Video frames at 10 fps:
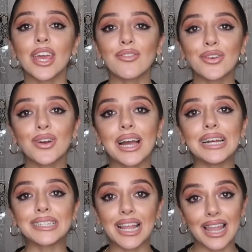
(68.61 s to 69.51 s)
If you
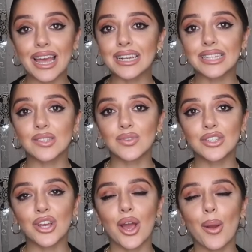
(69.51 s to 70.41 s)
guys like this
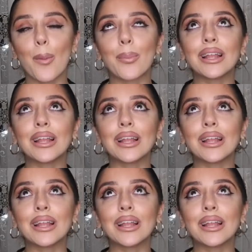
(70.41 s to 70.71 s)
video,